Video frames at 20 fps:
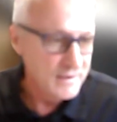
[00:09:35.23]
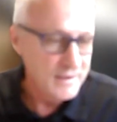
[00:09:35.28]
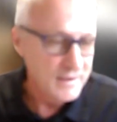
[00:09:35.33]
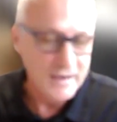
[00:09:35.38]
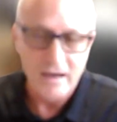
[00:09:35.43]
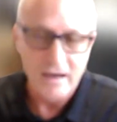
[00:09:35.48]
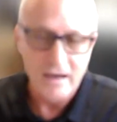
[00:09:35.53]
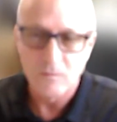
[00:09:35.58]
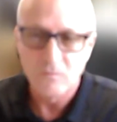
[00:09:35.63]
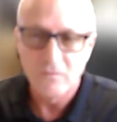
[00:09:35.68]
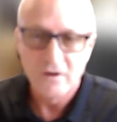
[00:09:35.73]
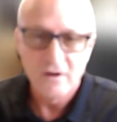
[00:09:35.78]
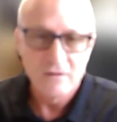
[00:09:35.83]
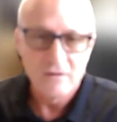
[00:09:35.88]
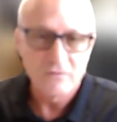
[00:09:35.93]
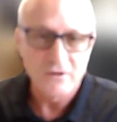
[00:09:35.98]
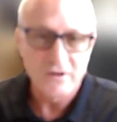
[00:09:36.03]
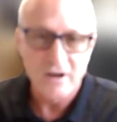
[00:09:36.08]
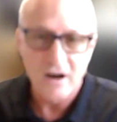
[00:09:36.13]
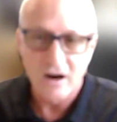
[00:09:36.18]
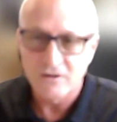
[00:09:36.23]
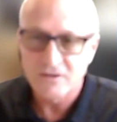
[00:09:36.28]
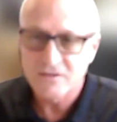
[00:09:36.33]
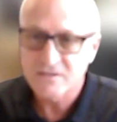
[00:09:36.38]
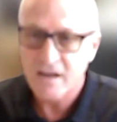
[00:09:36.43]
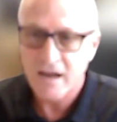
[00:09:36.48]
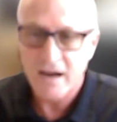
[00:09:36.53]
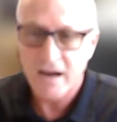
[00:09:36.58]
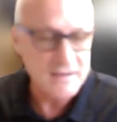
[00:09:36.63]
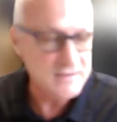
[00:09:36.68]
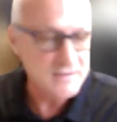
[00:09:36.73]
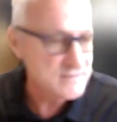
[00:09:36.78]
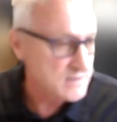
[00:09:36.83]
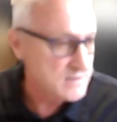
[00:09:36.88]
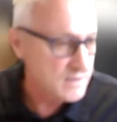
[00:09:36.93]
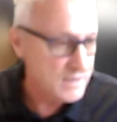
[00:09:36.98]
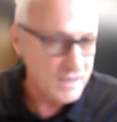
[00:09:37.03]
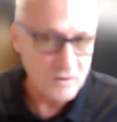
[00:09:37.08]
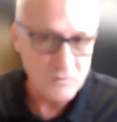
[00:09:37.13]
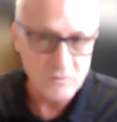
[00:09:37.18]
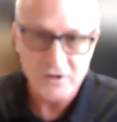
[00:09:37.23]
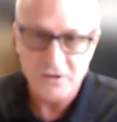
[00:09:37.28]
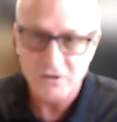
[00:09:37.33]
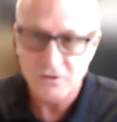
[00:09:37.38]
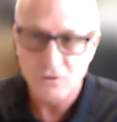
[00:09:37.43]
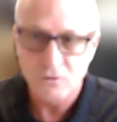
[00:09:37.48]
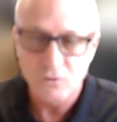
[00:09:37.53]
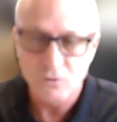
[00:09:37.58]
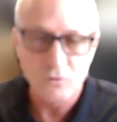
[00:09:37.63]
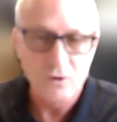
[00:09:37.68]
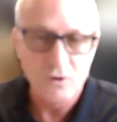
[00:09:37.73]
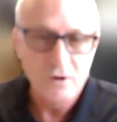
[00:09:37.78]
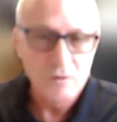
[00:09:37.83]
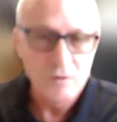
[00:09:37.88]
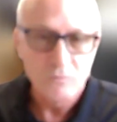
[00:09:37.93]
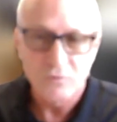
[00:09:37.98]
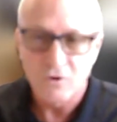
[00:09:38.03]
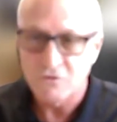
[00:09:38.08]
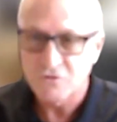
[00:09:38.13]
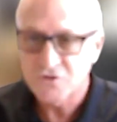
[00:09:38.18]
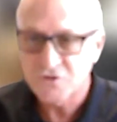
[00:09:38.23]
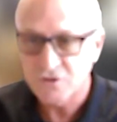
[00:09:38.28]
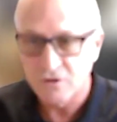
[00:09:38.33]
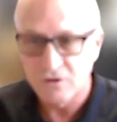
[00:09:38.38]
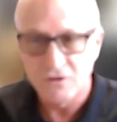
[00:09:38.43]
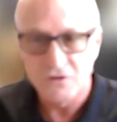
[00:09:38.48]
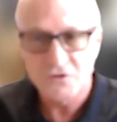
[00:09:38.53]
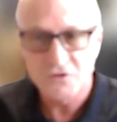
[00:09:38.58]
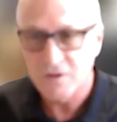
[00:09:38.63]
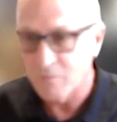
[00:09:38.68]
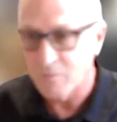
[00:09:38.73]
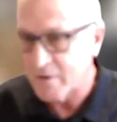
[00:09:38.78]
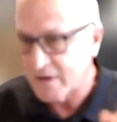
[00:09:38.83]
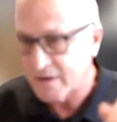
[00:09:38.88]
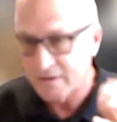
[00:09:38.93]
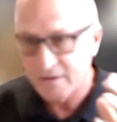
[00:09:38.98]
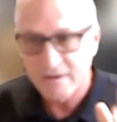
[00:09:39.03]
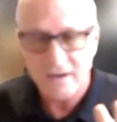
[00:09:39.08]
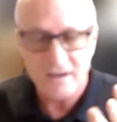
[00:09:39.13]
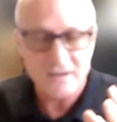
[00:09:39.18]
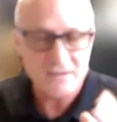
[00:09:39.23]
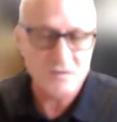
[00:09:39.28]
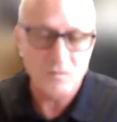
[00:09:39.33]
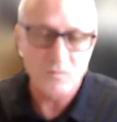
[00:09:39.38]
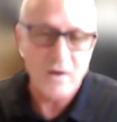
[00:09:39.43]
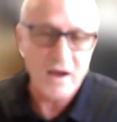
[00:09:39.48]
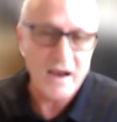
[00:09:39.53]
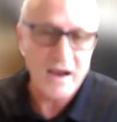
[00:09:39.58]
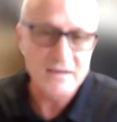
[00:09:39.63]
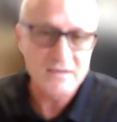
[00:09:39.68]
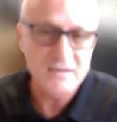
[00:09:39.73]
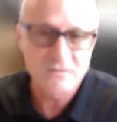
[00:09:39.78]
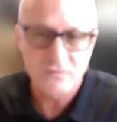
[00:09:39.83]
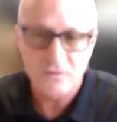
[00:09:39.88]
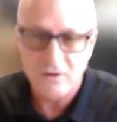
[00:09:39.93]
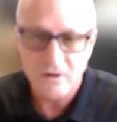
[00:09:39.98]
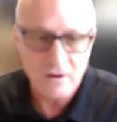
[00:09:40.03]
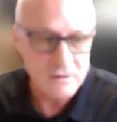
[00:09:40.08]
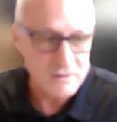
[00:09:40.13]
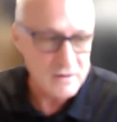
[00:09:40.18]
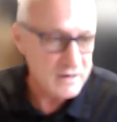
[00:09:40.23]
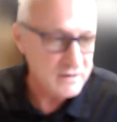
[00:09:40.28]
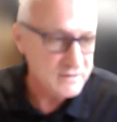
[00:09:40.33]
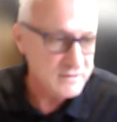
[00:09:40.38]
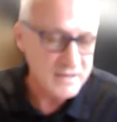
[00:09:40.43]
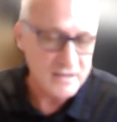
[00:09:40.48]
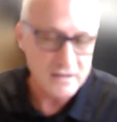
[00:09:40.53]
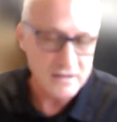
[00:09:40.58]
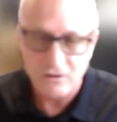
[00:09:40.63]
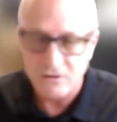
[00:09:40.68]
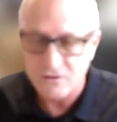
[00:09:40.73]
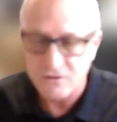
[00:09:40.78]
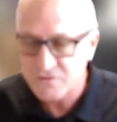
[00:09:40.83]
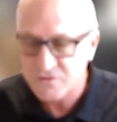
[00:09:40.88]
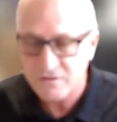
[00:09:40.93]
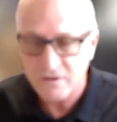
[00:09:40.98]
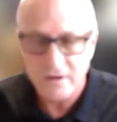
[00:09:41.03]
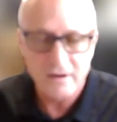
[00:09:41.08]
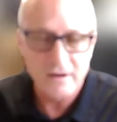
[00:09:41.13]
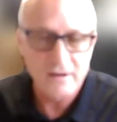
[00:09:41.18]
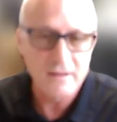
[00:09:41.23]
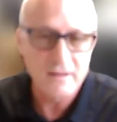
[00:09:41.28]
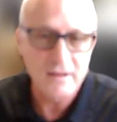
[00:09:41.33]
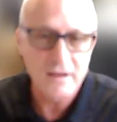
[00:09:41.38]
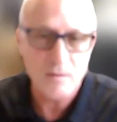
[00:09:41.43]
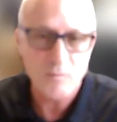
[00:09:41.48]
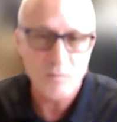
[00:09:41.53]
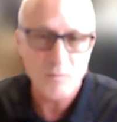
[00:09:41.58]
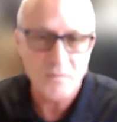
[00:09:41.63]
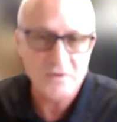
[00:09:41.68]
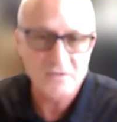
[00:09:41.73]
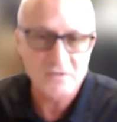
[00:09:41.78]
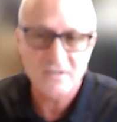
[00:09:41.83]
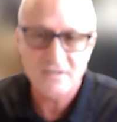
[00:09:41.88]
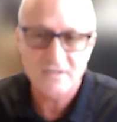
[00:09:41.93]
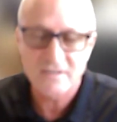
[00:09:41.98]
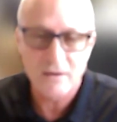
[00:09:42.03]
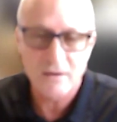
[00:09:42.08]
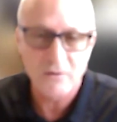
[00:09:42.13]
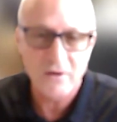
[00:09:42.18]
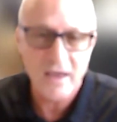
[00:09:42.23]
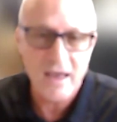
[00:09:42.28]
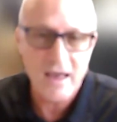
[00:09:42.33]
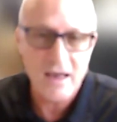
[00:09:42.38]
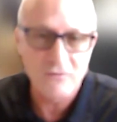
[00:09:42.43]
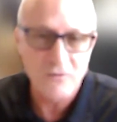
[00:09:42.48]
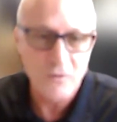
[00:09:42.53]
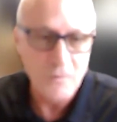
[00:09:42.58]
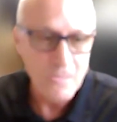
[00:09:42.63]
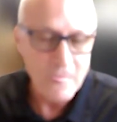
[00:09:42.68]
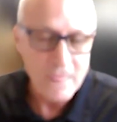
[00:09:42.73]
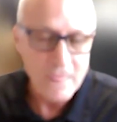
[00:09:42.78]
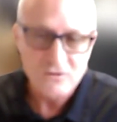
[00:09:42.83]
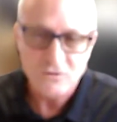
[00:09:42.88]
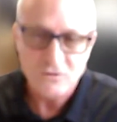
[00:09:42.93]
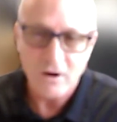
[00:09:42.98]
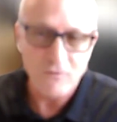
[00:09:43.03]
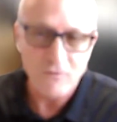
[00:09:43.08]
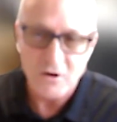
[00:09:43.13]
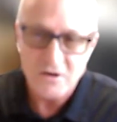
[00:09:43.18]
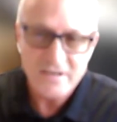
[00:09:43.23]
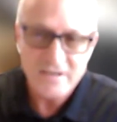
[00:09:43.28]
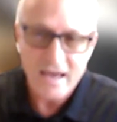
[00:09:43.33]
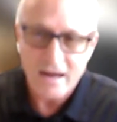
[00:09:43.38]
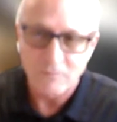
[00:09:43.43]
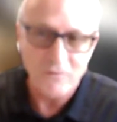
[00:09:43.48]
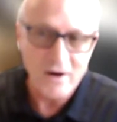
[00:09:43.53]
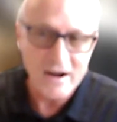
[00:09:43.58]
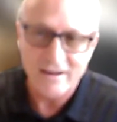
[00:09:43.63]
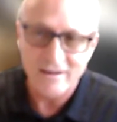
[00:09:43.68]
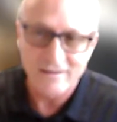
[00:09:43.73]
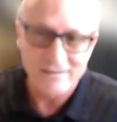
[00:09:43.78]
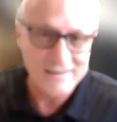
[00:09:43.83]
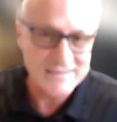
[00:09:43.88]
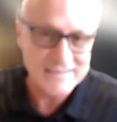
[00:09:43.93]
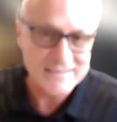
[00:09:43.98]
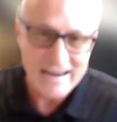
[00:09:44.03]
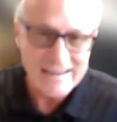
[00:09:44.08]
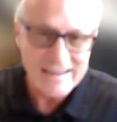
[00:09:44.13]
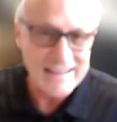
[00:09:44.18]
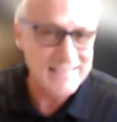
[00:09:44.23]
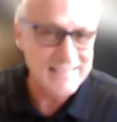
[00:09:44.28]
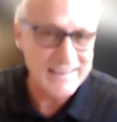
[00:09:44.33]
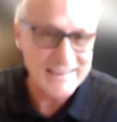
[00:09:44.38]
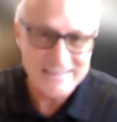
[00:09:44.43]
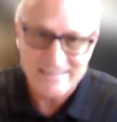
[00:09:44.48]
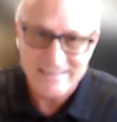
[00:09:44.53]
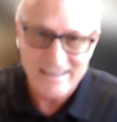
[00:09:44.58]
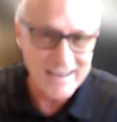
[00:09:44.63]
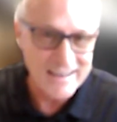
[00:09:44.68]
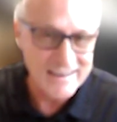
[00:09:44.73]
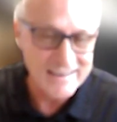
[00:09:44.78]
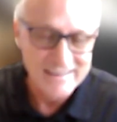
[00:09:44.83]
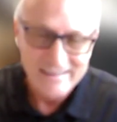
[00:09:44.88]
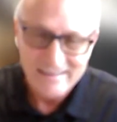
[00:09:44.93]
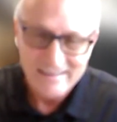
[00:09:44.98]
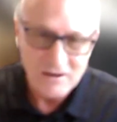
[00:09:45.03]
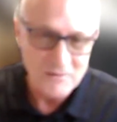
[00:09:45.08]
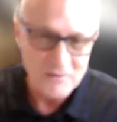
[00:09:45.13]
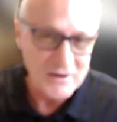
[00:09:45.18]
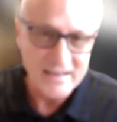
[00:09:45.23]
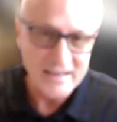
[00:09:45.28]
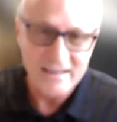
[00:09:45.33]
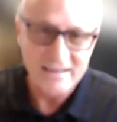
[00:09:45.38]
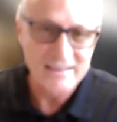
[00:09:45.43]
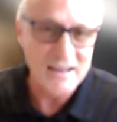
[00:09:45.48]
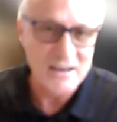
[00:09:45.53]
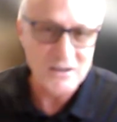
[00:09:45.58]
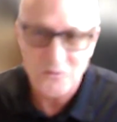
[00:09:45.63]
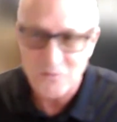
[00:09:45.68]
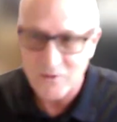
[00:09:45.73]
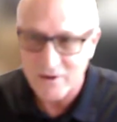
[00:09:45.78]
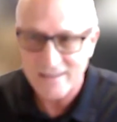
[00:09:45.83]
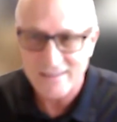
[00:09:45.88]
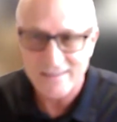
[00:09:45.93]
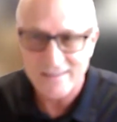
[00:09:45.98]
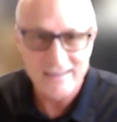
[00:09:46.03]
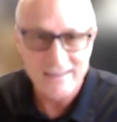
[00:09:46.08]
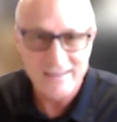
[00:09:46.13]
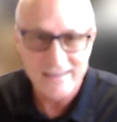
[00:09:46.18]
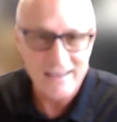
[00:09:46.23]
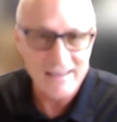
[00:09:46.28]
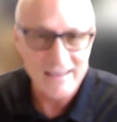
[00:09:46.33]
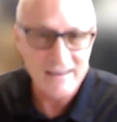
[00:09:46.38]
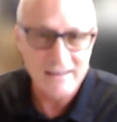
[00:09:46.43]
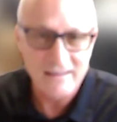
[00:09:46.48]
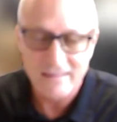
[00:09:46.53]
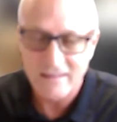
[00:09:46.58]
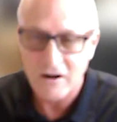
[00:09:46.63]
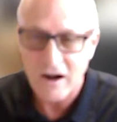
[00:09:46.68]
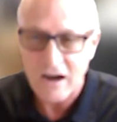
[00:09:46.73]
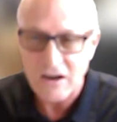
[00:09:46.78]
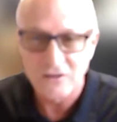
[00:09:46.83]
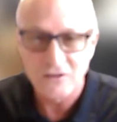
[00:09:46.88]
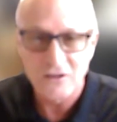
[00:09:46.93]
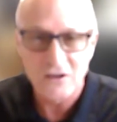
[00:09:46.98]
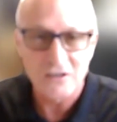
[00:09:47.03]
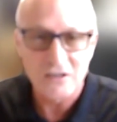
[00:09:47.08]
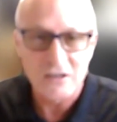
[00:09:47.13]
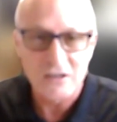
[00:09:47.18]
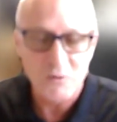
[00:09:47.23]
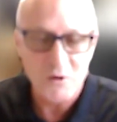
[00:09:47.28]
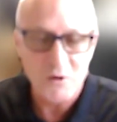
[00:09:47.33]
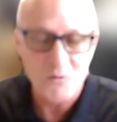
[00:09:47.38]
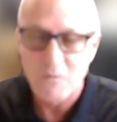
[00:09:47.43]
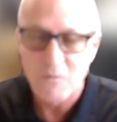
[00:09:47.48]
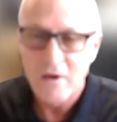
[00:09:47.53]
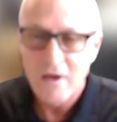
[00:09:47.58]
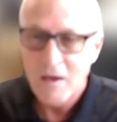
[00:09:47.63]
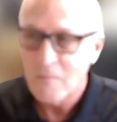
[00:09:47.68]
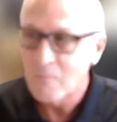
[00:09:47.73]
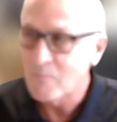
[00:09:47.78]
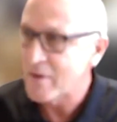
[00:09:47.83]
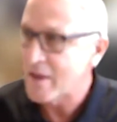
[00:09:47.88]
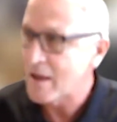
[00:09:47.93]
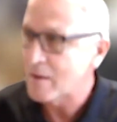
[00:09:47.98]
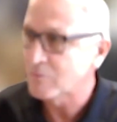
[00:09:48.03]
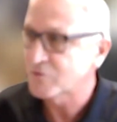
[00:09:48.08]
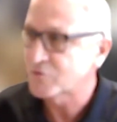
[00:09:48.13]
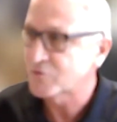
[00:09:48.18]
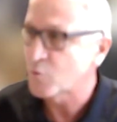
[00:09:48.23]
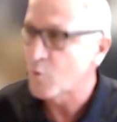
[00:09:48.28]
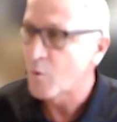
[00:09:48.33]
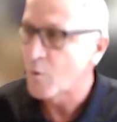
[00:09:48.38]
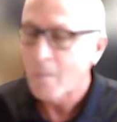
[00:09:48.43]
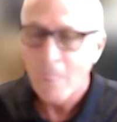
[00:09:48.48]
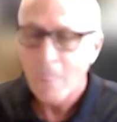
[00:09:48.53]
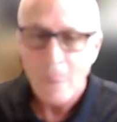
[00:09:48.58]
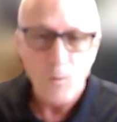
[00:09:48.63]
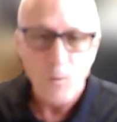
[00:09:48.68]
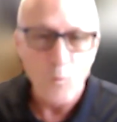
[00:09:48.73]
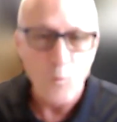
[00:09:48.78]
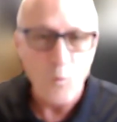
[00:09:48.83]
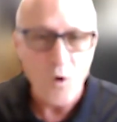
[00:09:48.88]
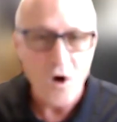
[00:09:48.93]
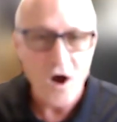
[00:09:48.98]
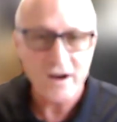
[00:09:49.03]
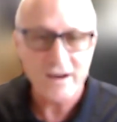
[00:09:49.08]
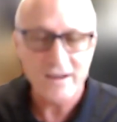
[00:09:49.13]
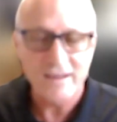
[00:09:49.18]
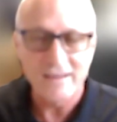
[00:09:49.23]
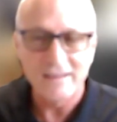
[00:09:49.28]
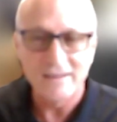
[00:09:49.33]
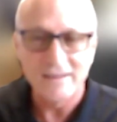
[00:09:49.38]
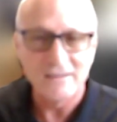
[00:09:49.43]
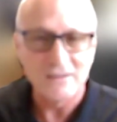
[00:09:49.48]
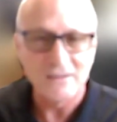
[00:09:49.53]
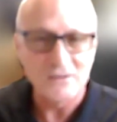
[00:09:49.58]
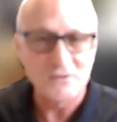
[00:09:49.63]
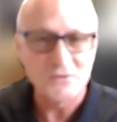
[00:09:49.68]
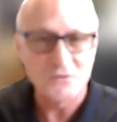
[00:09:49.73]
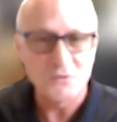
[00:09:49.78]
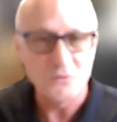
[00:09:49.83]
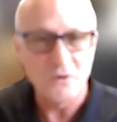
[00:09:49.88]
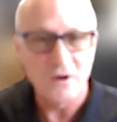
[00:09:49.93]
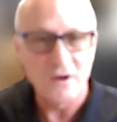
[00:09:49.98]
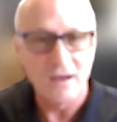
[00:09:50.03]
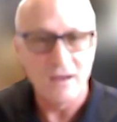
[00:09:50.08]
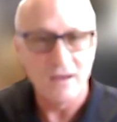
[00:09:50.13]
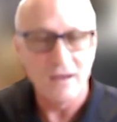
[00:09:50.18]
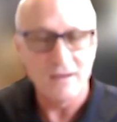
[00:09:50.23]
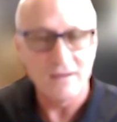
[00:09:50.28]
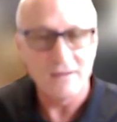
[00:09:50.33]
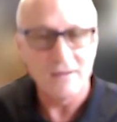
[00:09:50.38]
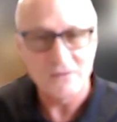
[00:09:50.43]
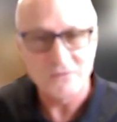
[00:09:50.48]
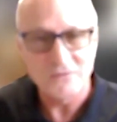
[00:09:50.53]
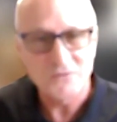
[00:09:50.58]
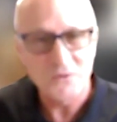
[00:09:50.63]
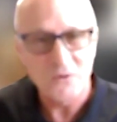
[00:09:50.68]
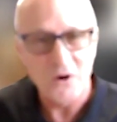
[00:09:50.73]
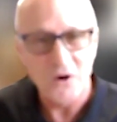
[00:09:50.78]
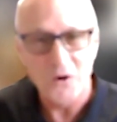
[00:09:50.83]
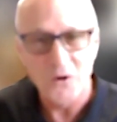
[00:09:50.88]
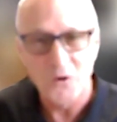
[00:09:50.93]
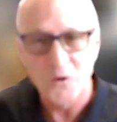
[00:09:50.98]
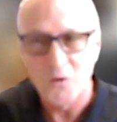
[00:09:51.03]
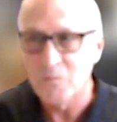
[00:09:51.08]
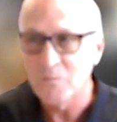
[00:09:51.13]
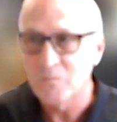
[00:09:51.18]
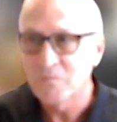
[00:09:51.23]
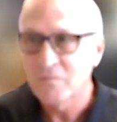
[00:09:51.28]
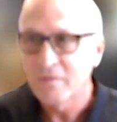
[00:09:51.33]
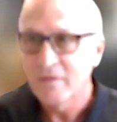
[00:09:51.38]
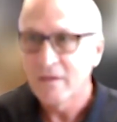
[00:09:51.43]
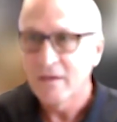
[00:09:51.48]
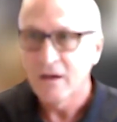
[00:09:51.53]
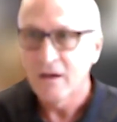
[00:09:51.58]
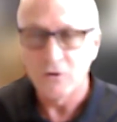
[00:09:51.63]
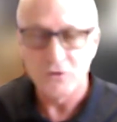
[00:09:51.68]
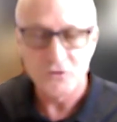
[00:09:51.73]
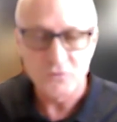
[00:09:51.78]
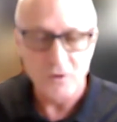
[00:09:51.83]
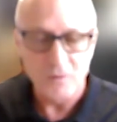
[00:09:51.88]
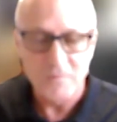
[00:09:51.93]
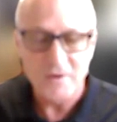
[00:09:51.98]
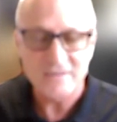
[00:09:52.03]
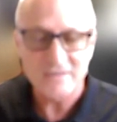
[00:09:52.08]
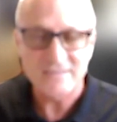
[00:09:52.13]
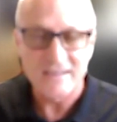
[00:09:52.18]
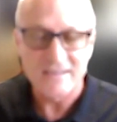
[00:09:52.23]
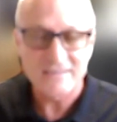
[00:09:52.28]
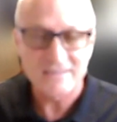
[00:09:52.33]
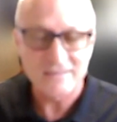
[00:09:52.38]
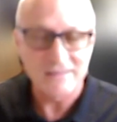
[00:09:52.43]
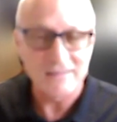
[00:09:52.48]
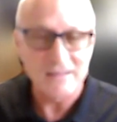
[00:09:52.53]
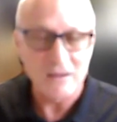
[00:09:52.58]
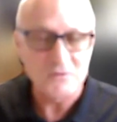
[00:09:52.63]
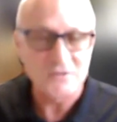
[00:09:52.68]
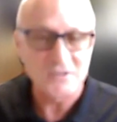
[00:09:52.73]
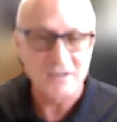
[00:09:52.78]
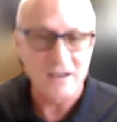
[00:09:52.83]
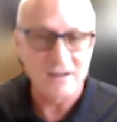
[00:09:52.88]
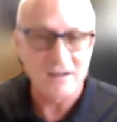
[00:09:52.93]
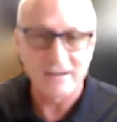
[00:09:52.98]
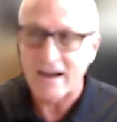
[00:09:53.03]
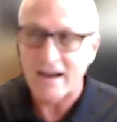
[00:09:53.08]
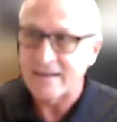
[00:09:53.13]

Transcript: For yard signs, we do brochures that we can customize for our dealers and a couple businesses that we have. So I've always had them right here because I need things done and we can get done quickly. And I literally would be able to walk in to a home or to a business that was a gutter guy,